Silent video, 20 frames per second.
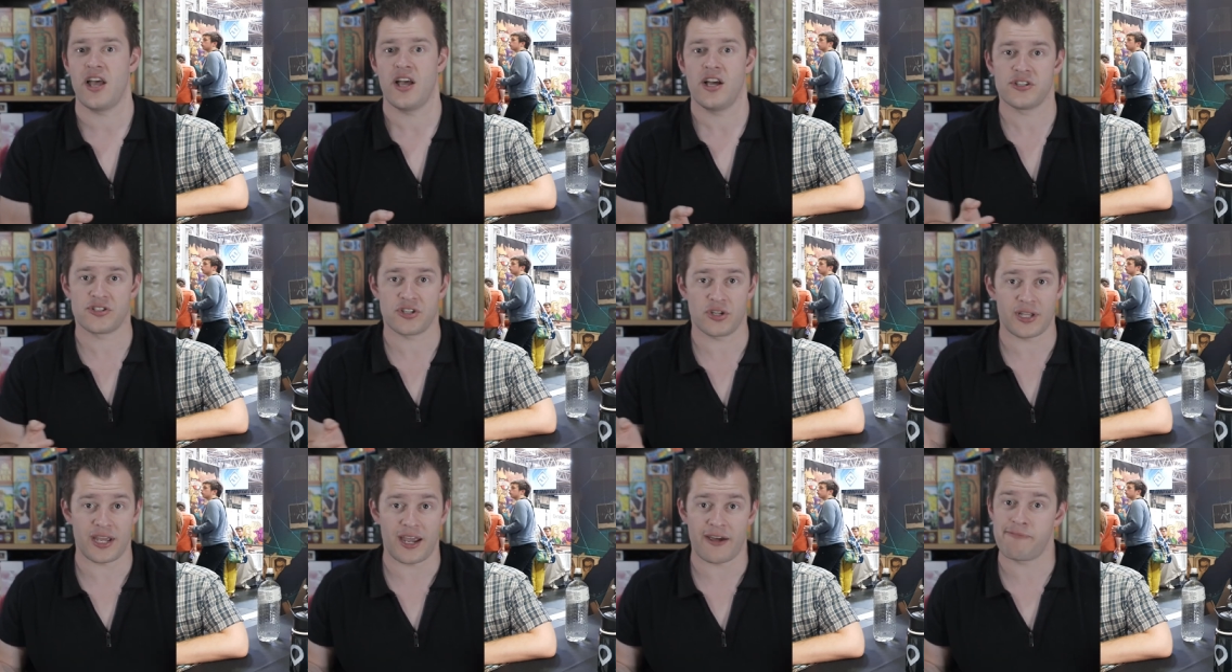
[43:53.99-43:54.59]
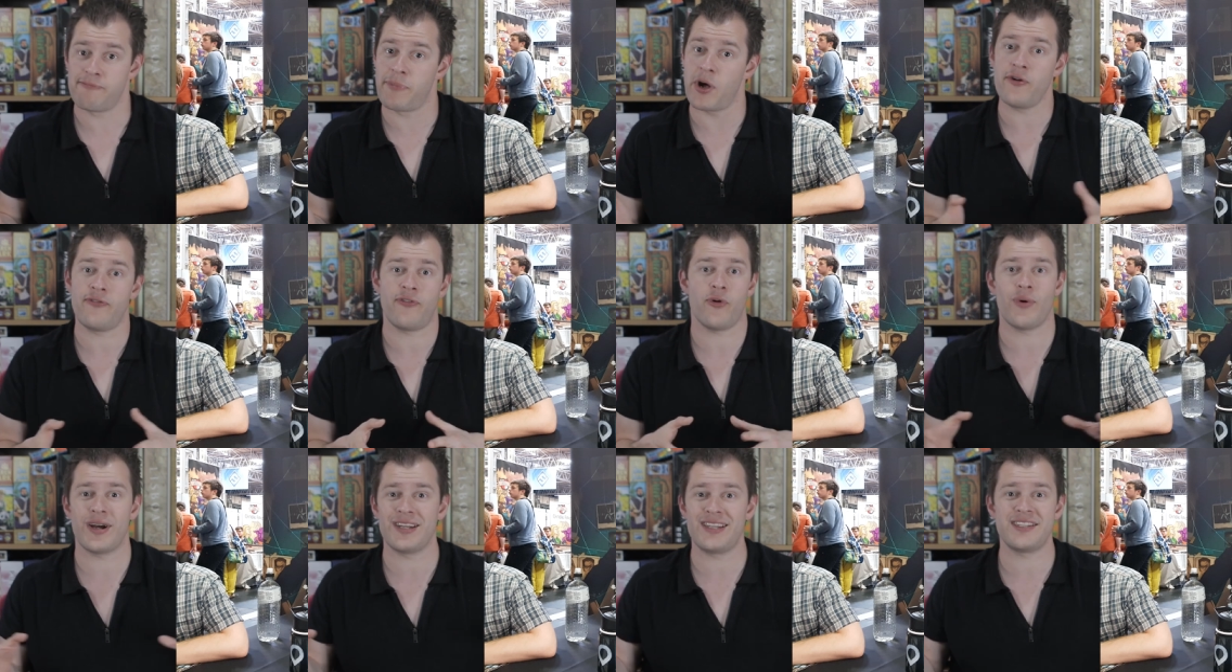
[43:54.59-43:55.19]
So they have both
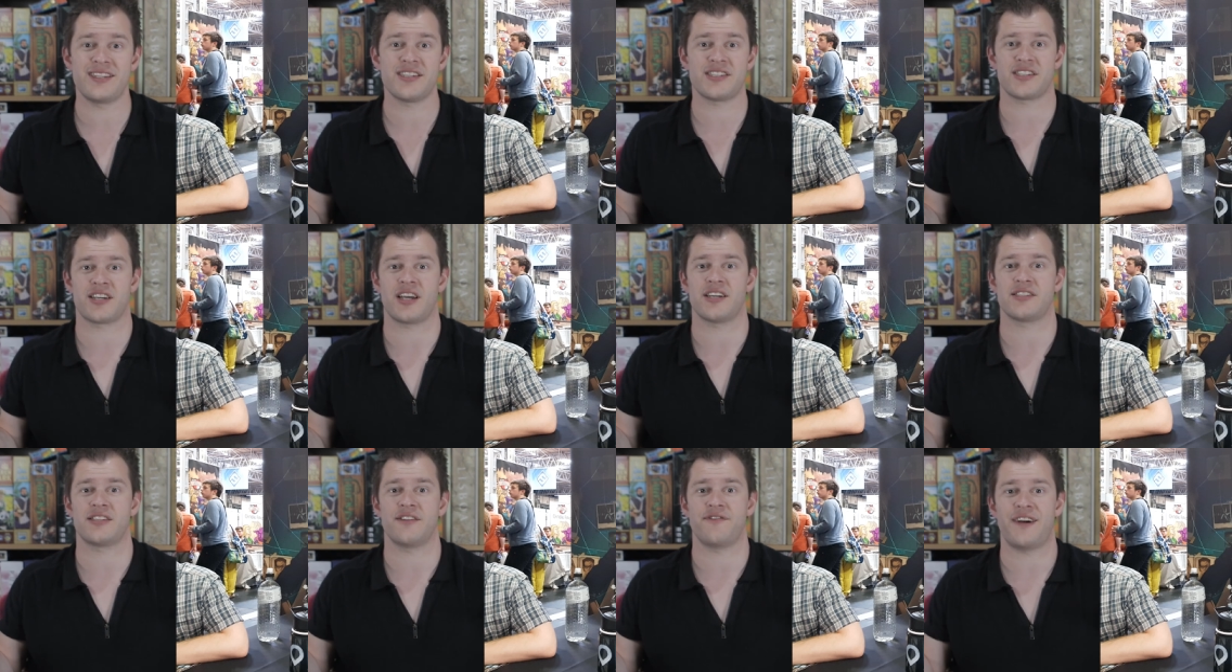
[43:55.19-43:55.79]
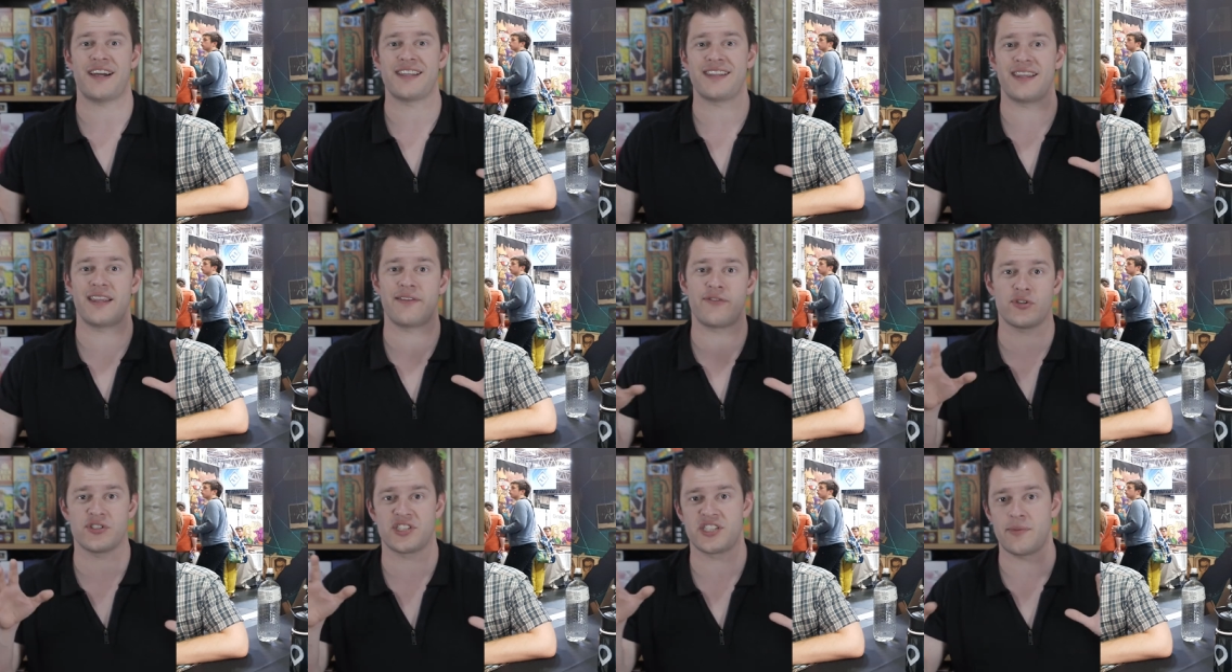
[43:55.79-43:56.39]
already discussed the fact that
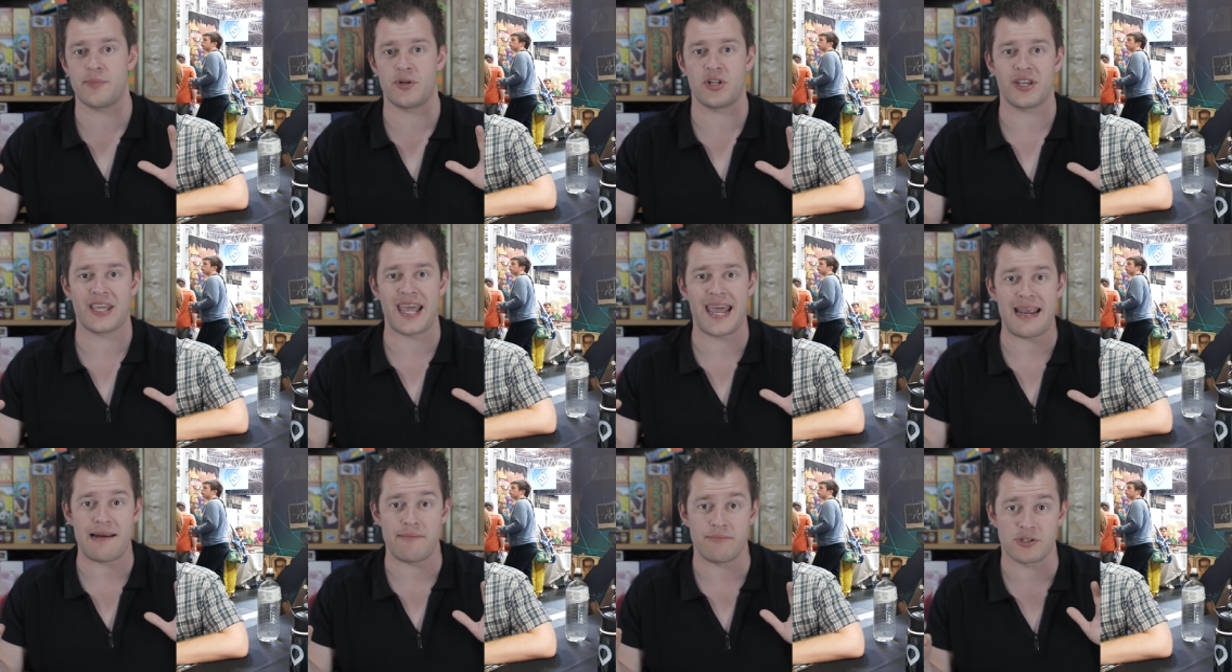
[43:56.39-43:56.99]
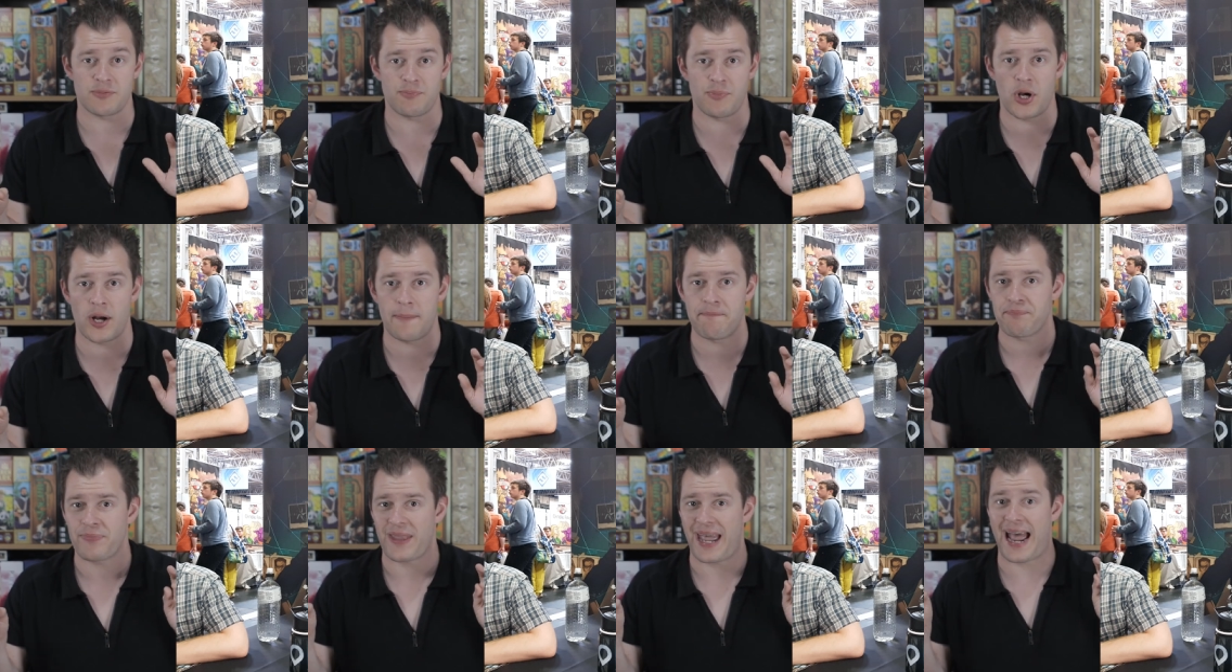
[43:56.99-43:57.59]
they've got similar games,
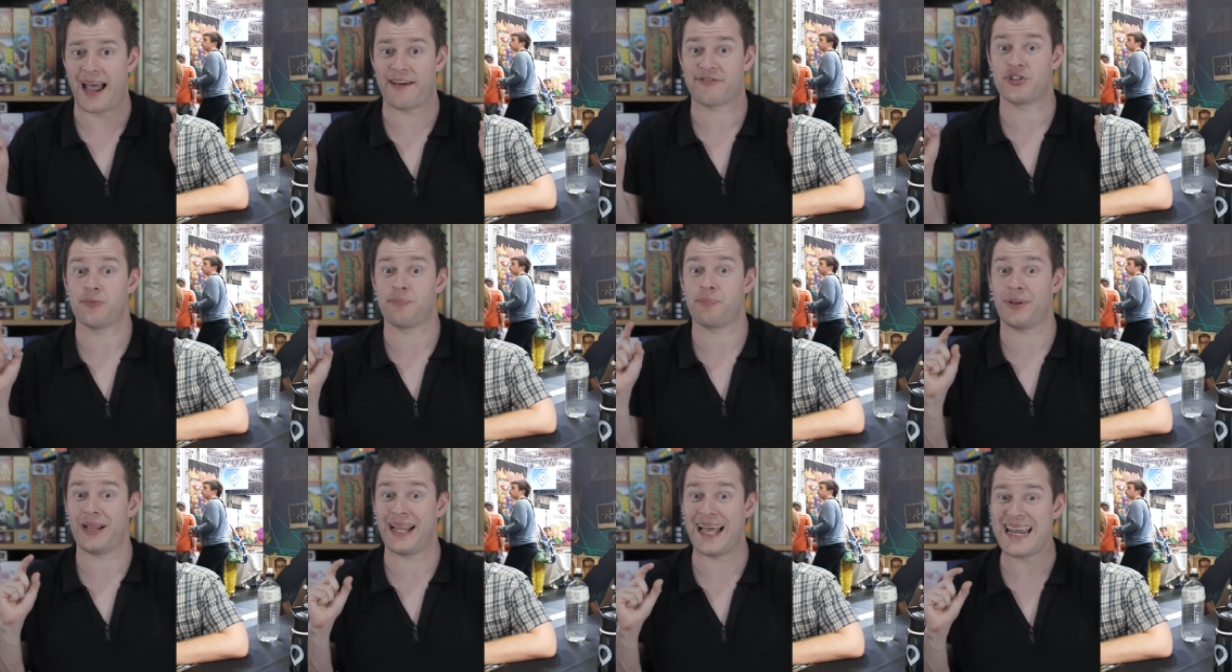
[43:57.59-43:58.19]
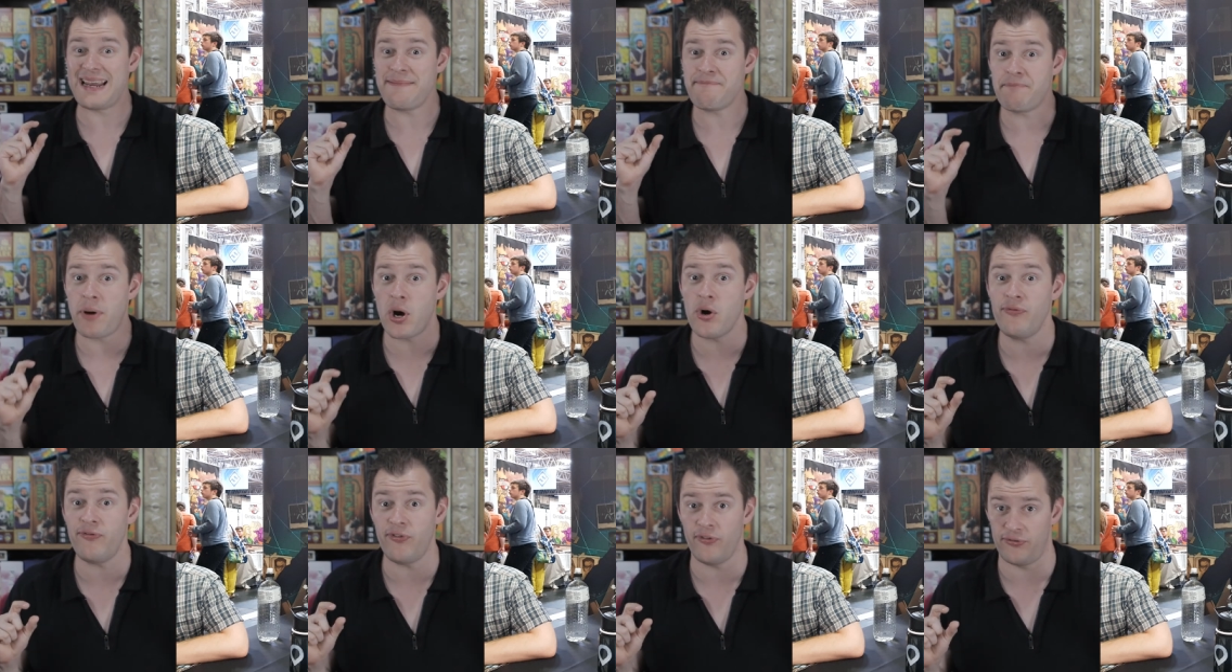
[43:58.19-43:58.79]
but after playing
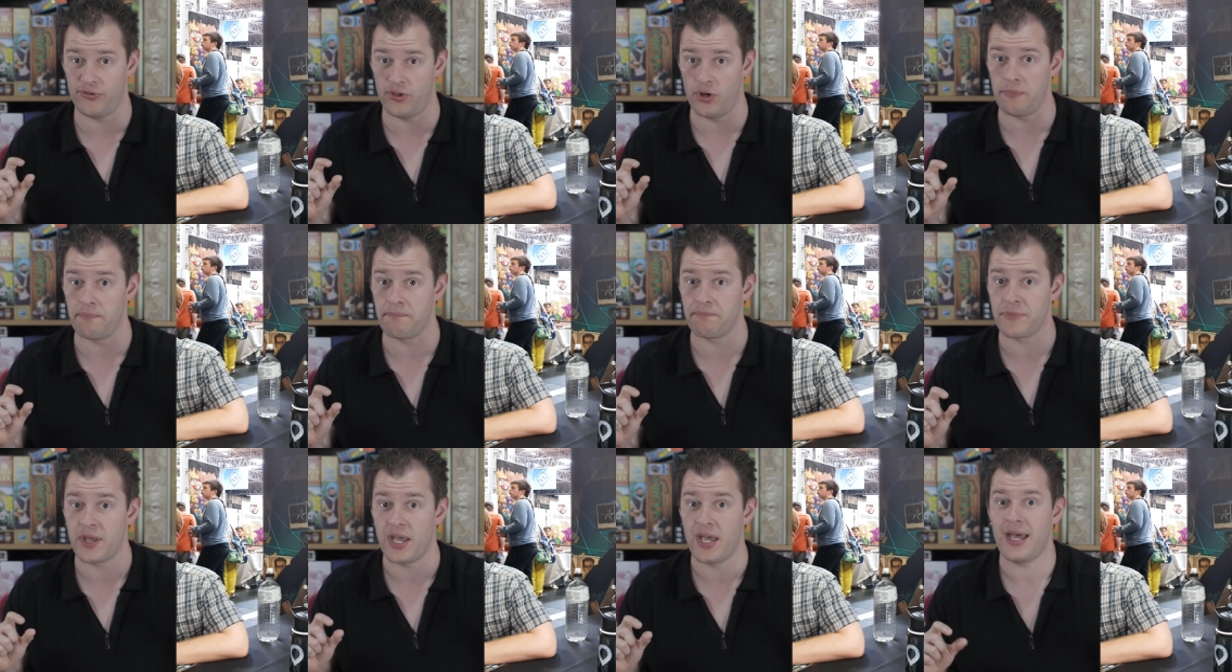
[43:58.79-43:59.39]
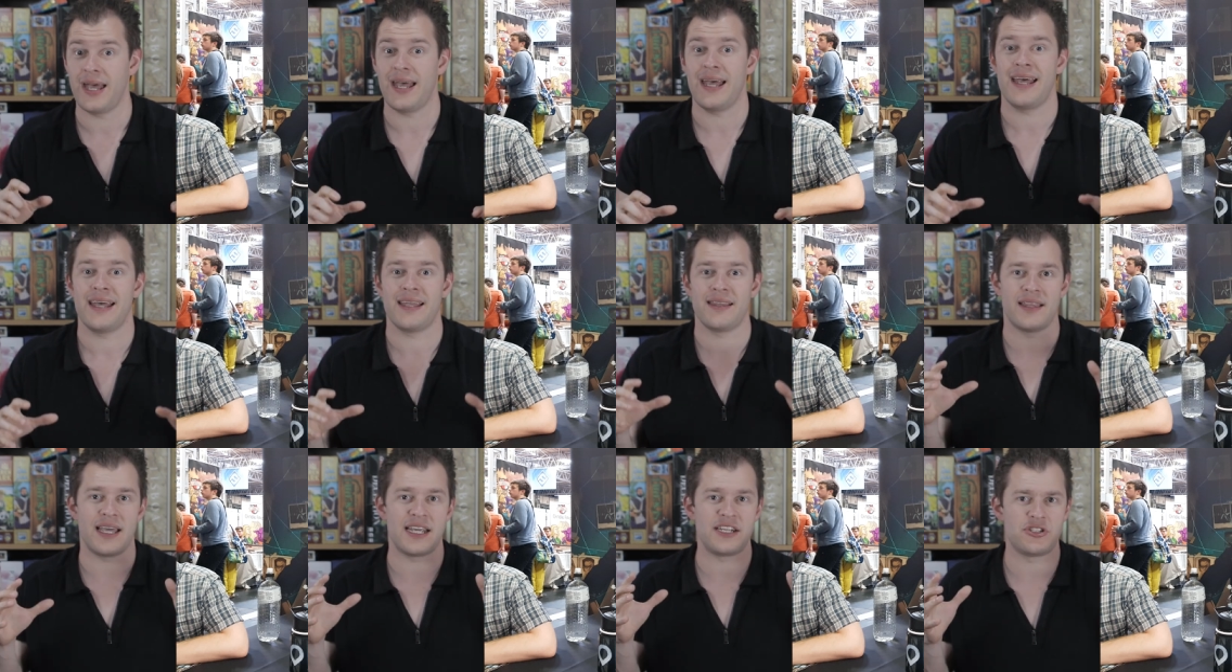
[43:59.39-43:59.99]
both of them, they